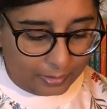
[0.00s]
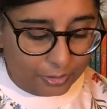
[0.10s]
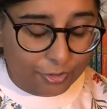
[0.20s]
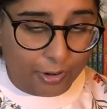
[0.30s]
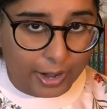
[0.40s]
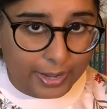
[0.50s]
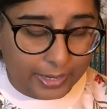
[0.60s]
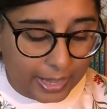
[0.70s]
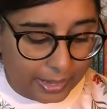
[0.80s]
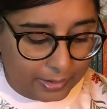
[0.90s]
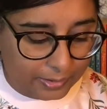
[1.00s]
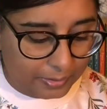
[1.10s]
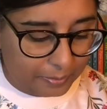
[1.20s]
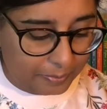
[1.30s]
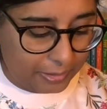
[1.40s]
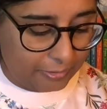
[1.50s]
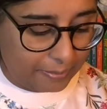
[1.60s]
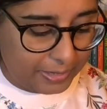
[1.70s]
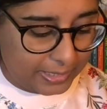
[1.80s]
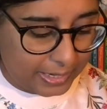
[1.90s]
Try again, Big
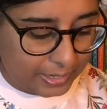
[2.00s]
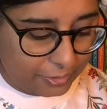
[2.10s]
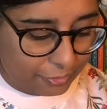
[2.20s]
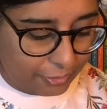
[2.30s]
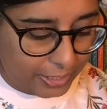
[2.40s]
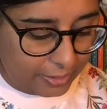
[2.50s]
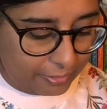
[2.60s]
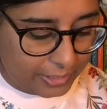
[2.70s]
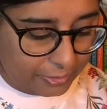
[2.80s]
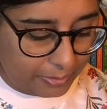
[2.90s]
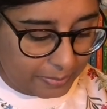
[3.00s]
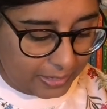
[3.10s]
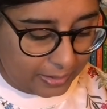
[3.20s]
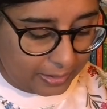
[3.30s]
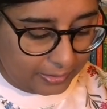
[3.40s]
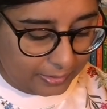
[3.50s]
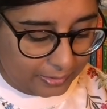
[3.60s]
Rabbit said, drawing her into a big hug.